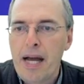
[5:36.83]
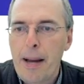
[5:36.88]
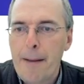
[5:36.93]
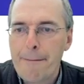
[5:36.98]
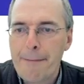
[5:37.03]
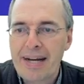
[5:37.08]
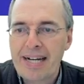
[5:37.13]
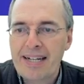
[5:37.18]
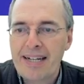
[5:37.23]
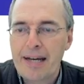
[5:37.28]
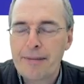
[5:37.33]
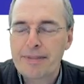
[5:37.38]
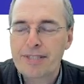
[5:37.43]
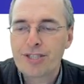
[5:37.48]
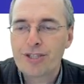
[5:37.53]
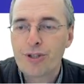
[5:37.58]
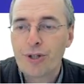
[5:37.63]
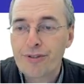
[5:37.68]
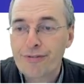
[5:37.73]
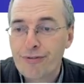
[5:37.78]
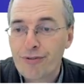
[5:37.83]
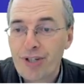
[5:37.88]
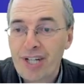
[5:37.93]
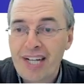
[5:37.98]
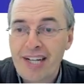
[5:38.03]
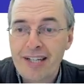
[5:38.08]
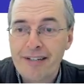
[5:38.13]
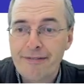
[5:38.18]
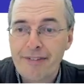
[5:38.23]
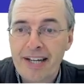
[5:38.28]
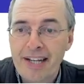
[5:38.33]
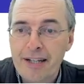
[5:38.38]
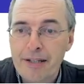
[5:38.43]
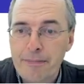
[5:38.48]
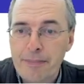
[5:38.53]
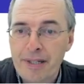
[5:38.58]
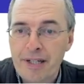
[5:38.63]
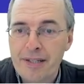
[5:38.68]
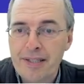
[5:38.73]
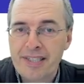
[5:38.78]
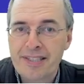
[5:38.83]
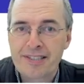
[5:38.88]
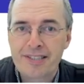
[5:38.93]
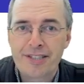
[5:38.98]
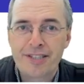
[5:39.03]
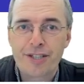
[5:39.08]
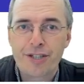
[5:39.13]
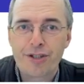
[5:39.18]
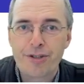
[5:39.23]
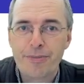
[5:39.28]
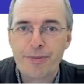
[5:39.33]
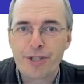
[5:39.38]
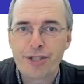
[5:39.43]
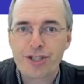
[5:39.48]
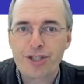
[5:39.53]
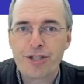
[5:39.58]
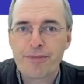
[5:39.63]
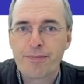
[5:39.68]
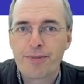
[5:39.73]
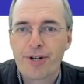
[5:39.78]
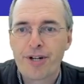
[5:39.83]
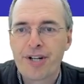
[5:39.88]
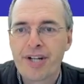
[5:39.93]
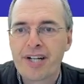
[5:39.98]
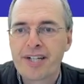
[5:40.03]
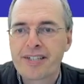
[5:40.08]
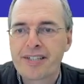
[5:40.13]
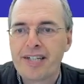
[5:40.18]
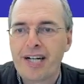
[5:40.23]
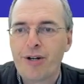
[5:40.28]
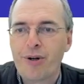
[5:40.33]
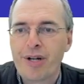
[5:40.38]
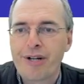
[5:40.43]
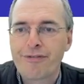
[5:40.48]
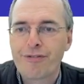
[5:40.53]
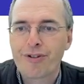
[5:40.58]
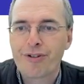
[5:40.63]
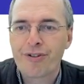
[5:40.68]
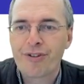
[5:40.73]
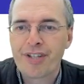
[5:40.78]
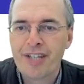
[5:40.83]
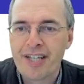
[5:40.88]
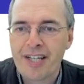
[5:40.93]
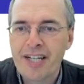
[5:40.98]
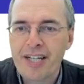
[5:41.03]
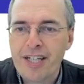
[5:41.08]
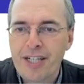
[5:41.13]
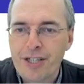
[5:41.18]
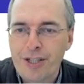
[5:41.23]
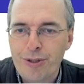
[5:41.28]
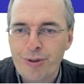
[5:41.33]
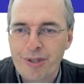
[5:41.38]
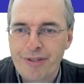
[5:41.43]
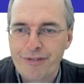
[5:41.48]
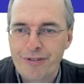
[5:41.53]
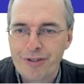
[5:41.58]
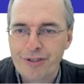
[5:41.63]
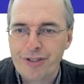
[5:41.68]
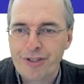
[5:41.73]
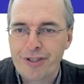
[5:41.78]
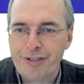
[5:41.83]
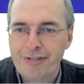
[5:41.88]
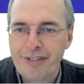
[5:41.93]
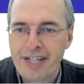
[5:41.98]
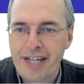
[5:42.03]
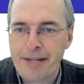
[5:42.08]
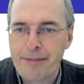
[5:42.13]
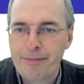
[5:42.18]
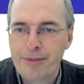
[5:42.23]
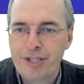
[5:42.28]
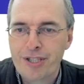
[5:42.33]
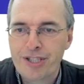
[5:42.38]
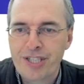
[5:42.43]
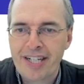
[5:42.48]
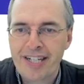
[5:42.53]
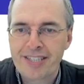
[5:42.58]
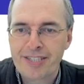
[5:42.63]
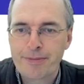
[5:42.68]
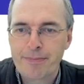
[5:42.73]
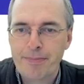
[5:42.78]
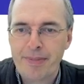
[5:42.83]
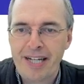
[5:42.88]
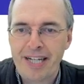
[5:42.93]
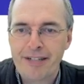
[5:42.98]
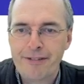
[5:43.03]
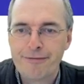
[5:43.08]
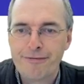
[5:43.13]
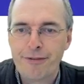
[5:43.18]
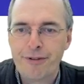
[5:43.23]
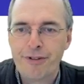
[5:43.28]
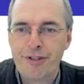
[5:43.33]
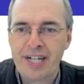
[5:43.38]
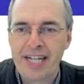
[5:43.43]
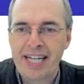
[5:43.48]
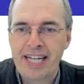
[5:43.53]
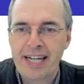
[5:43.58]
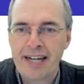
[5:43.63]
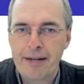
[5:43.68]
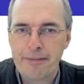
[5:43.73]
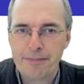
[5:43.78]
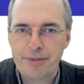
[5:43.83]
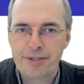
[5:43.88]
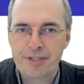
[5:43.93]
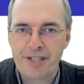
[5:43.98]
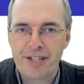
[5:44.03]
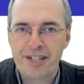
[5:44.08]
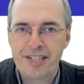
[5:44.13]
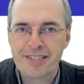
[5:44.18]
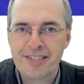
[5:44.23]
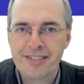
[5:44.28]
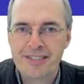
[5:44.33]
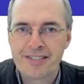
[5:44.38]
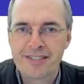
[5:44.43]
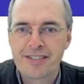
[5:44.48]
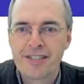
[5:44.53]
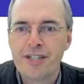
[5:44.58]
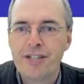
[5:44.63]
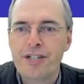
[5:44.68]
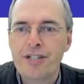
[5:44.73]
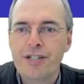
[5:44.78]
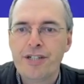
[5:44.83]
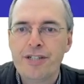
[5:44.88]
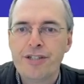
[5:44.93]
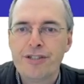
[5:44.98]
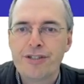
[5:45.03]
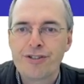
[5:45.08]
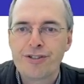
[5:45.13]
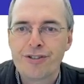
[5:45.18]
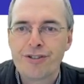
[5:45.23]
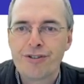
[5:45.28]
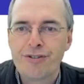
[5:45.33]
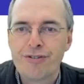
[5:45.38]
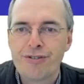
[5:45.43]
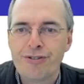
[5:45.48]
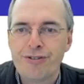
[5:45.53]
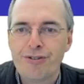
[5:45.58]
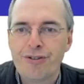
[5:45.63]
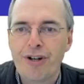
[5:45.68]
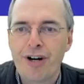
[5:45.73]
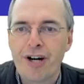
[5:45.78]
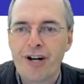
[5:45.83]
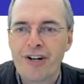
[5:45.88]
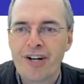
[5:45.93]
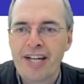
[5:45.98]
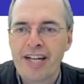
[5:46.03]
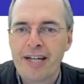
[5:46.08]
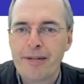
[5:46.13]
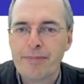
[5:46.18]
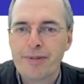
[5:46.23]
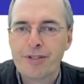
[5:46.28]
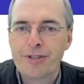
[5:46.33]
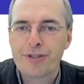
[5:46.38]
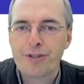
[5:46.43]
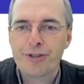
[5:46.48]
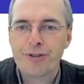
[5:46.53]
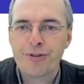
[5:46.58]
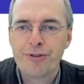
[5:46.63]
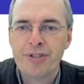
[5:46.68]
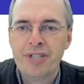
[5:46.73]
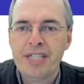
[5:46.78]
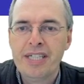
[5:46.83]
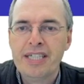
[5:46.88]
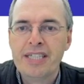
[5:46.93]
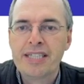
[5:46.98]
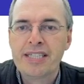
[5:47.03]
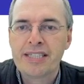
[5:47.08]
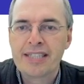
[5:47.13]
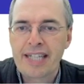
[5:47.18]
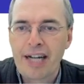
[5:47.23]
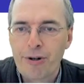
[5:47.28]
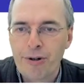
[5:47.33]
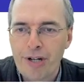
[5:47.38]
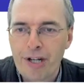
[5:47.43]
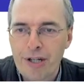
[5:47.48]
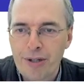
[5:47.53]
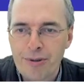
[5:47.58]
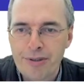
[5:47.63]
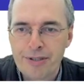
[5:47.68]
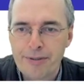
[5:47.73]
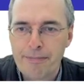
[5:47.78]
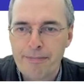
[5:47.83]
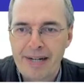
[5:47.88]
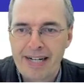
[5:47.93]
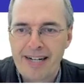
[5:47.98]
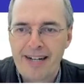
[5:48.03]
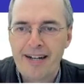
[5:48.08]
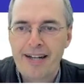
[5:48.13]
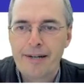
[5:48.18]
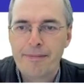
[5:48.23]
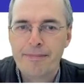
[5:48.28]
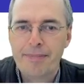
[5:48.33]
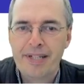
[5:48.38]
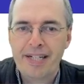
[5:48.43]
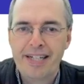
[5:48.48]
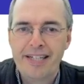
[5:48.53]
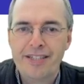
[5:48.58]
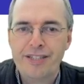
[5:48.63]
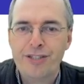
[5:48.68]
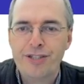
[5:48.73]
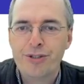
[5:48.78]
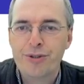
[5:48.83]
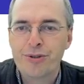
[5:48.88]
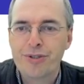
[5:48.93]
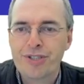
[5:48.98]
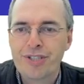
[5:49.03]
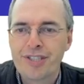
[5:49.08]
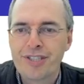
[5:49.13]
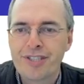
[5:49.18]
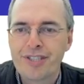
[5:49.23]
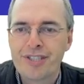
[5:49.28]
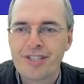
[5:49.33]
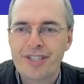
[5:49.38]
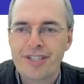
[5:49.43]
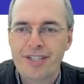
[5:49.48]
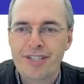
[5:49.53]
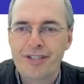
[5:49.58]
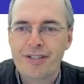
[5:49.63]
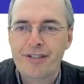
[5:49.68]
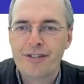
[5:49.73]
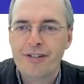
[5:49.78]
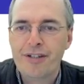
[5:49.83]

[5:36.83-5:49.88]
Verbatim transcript: MATLAB is not freely available. It's a commercial product. However, the University of Cambridge has paid for a campus license. So you are able to download MATLAB and use it uh,